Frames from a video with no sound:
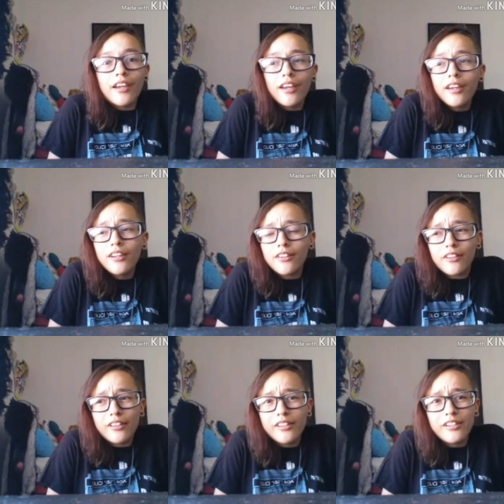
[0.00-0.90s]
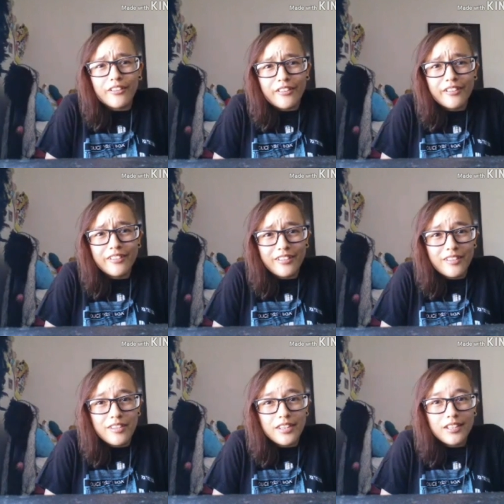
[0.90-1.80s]
And all in all,
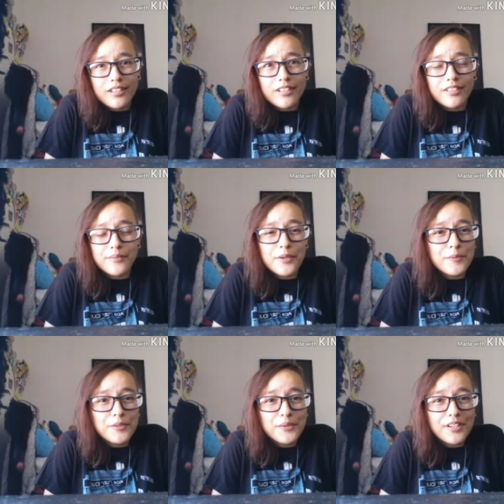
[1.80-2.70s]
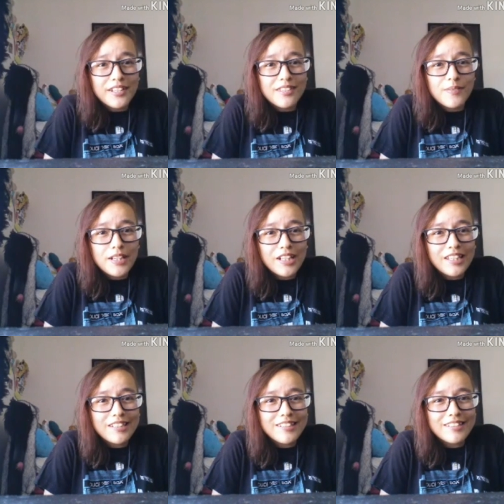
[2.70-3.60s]
uh, the Warp Tour
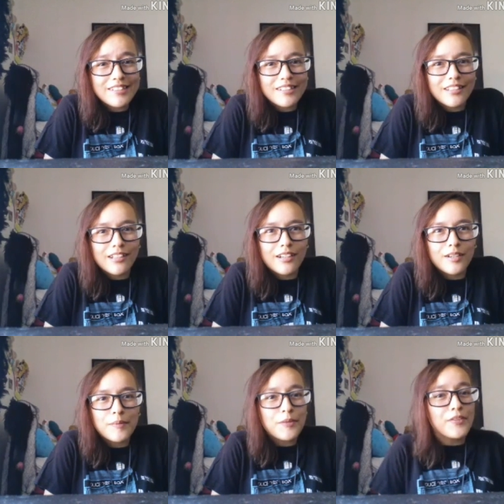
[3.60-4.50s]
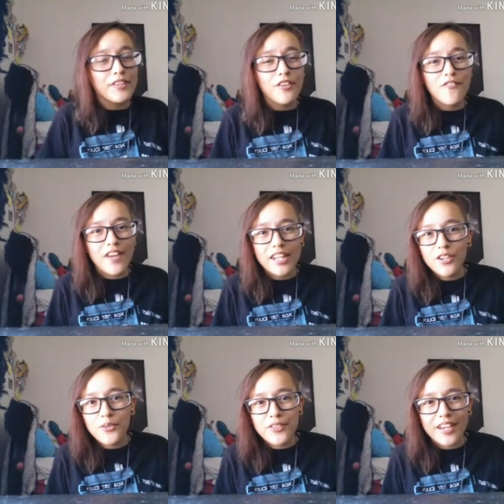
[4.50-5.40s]
experience. Um, it was a new
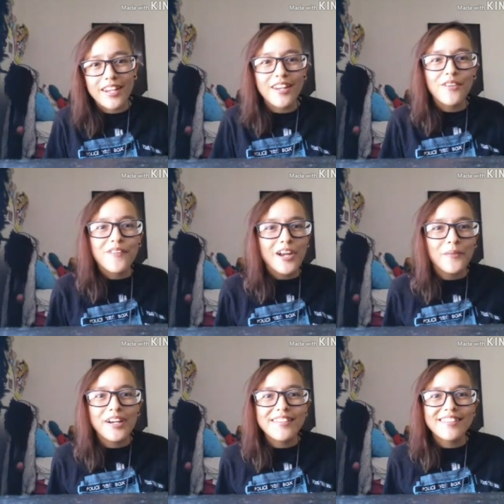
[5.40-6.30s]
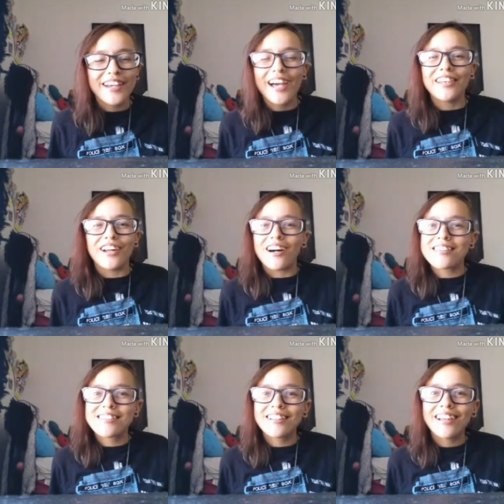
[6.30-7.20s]
venue, so I didn't know where I was, so I got
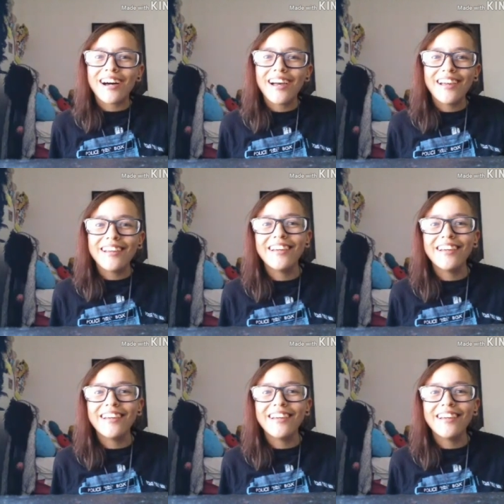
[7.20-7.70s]
lost a lot.